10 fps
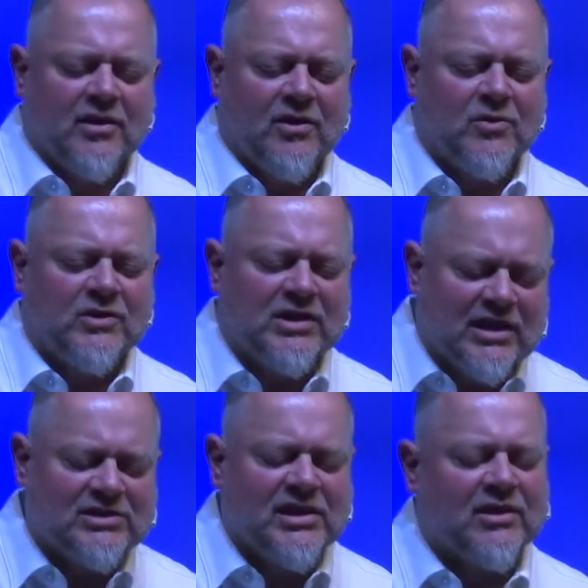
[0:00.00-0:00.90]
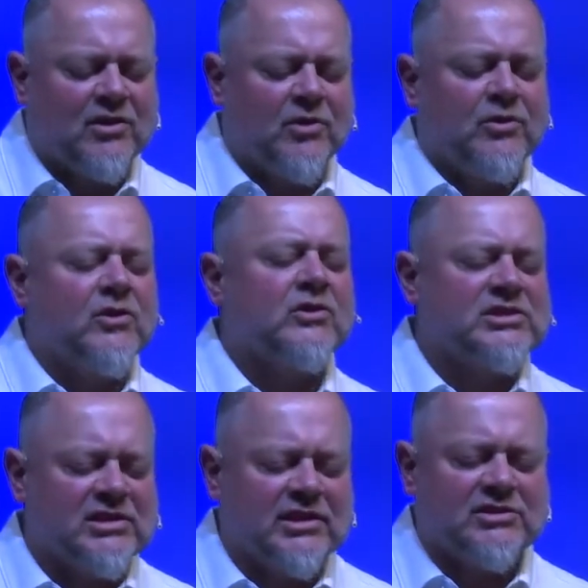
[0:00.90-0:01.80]
who does not know your
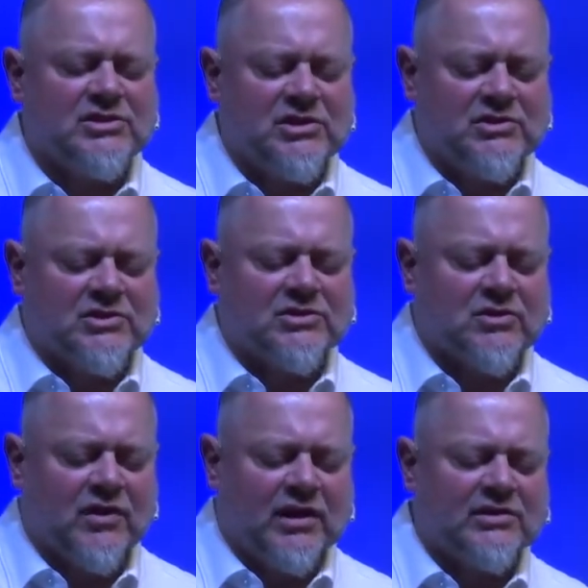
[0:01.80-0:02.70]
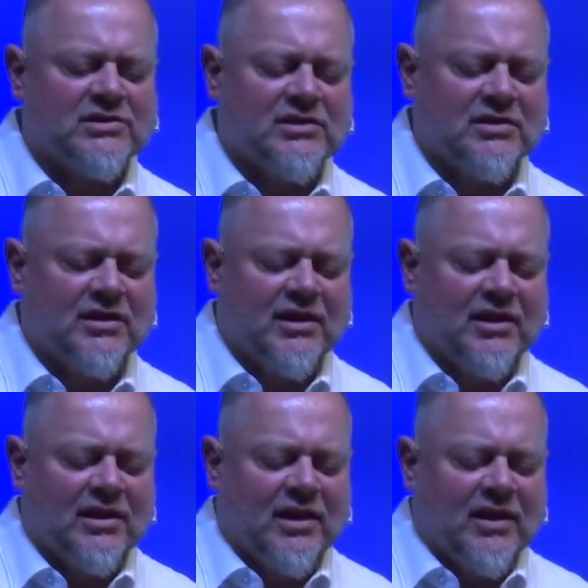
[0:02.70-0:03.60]
Son, Jesus Christ,
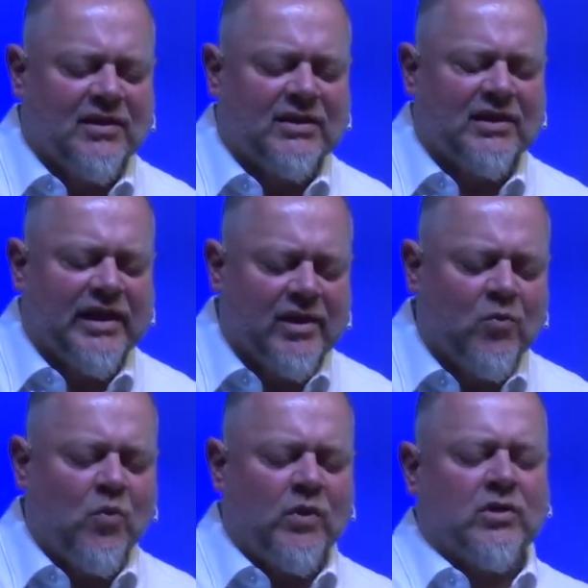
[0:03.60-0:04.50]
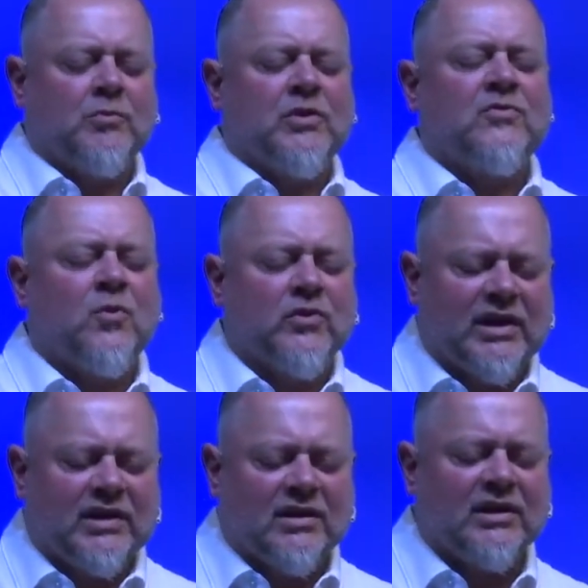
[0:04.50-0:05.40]
that they will, before
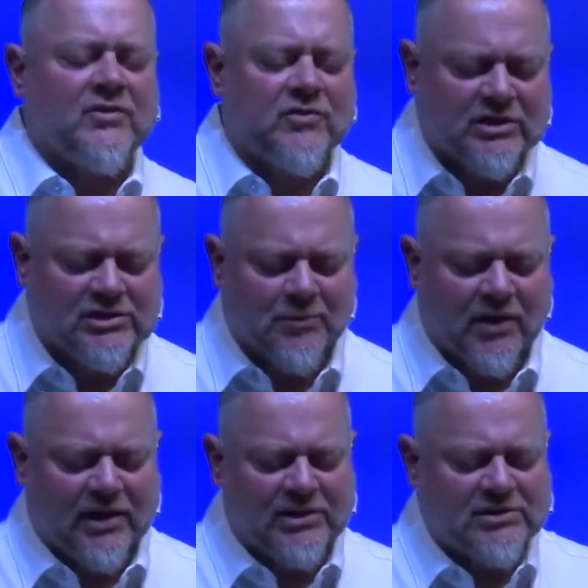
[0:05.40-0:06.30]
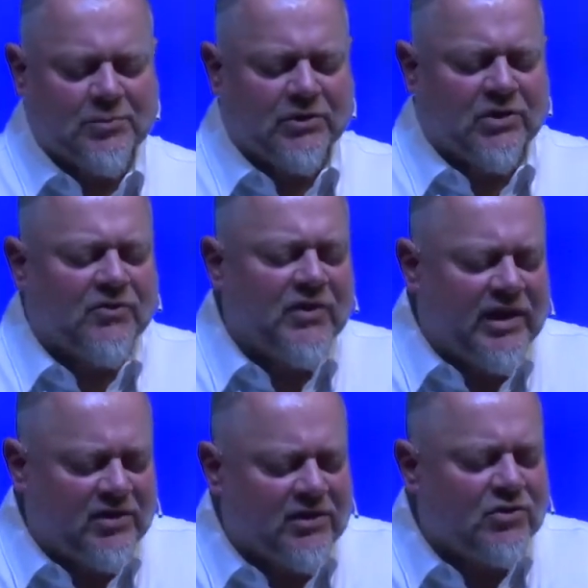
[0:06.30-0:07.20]
they leave this place, put their
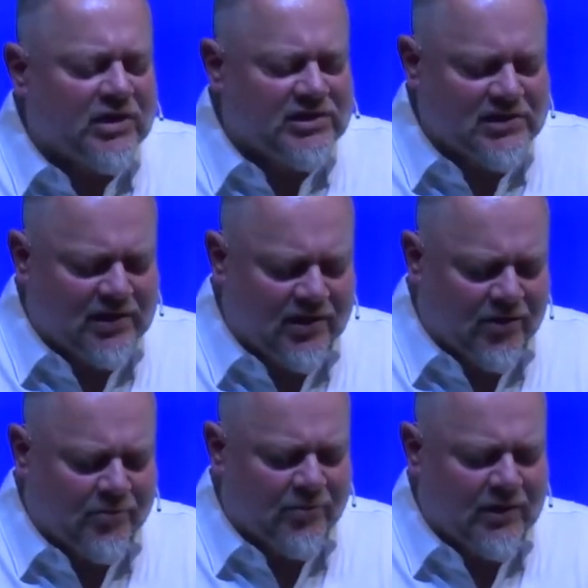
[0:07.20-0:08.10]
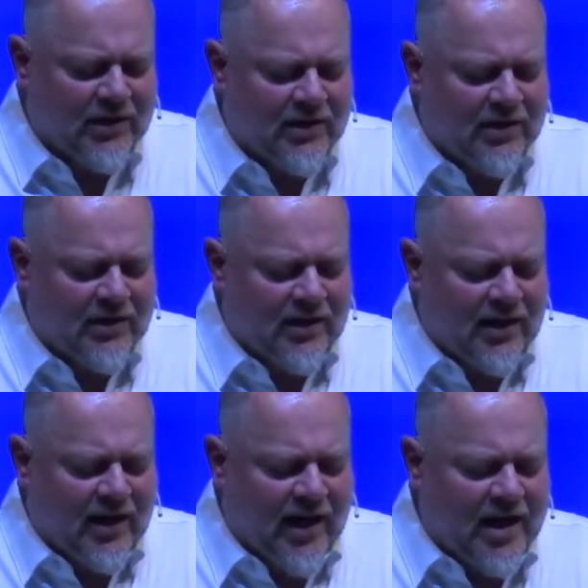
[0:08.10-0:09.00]
faith and trust in him,
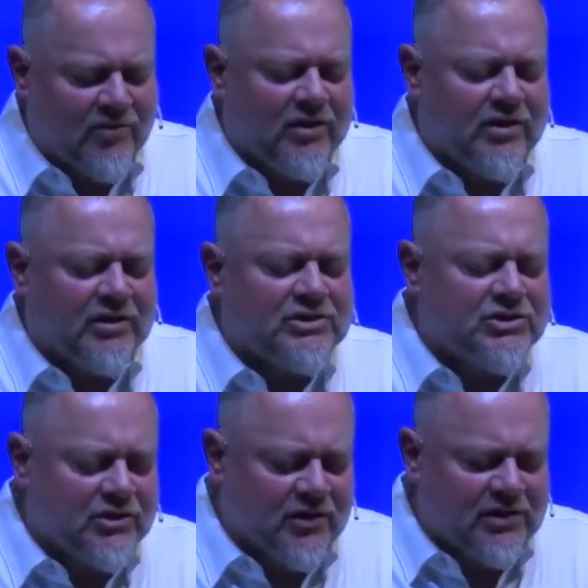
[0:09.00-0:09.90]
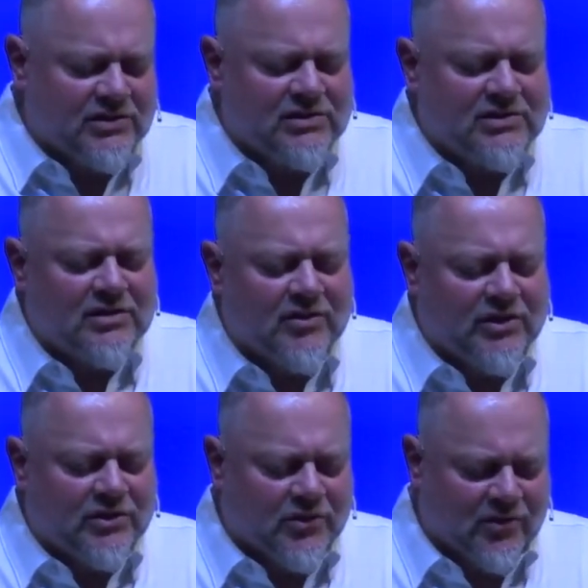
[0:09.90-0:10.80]
having the assurance of
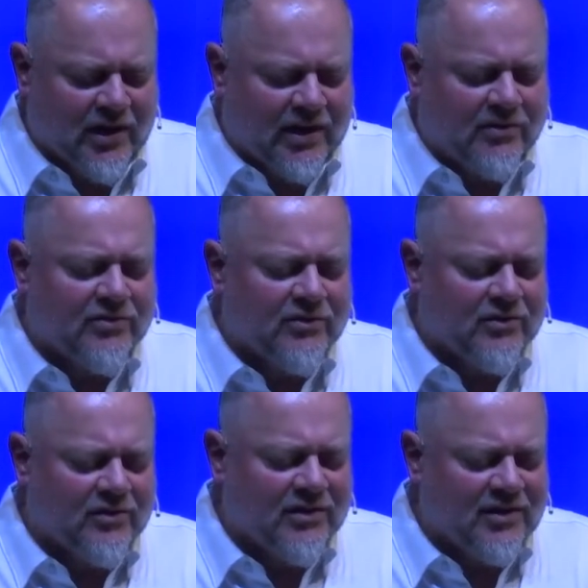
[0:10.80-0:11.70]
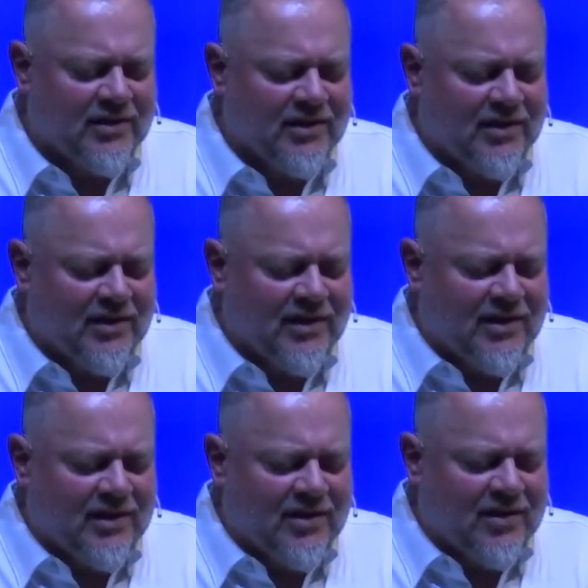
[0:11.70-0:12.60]
eternal life.
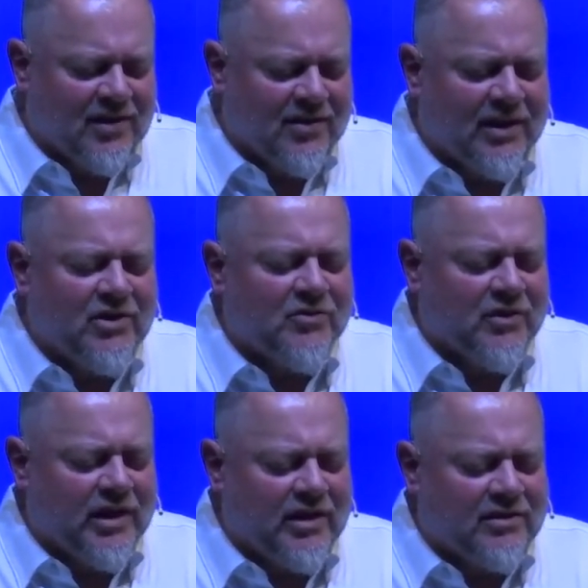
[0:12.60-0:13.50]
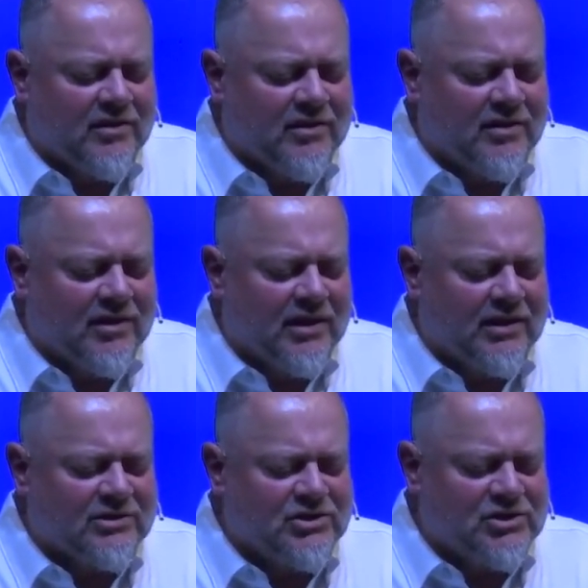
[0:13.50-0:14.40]
Thank you for that.
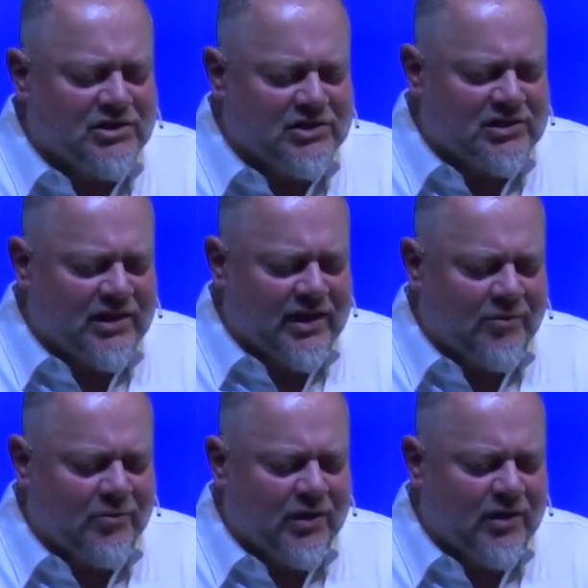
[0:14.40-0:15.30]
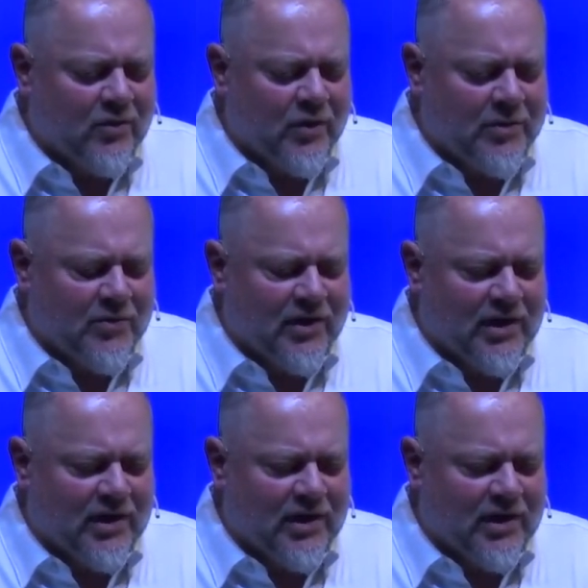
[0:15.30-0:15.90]
In Jesus' name we pray.